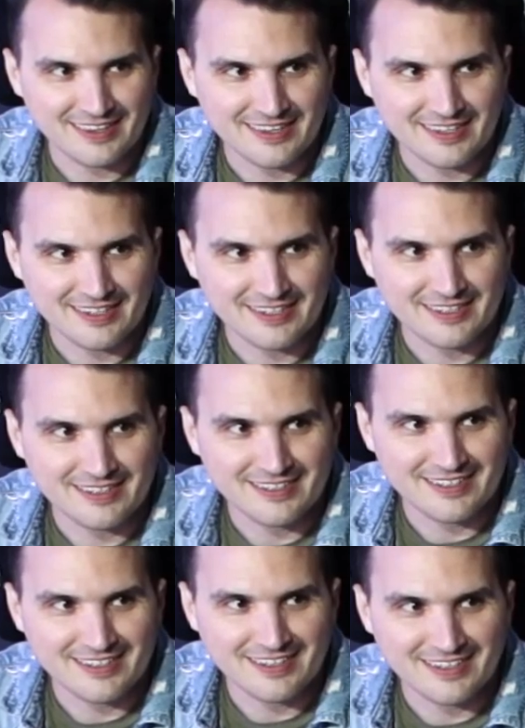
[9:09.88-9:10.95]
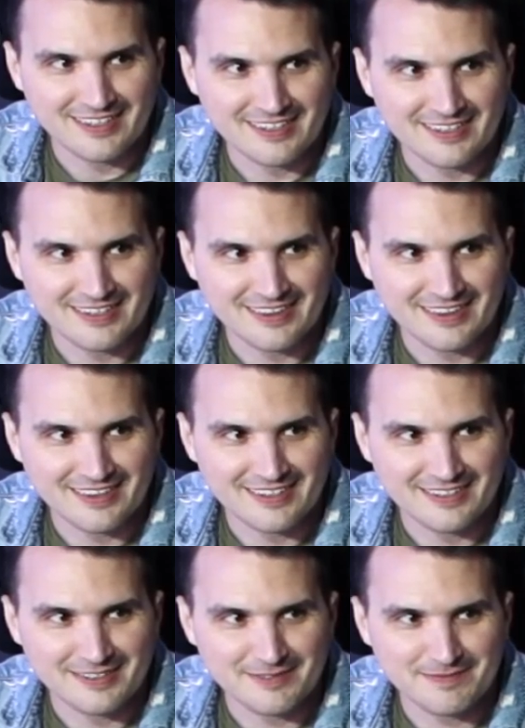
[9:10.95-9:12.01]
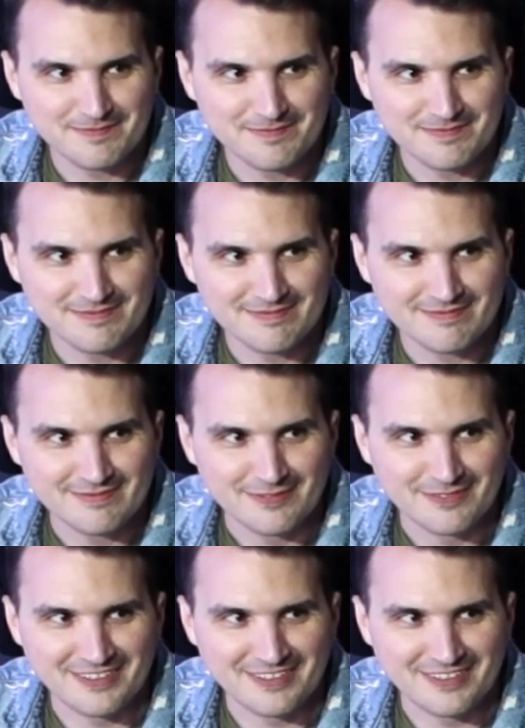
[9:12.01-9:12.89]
This person isn't speaking.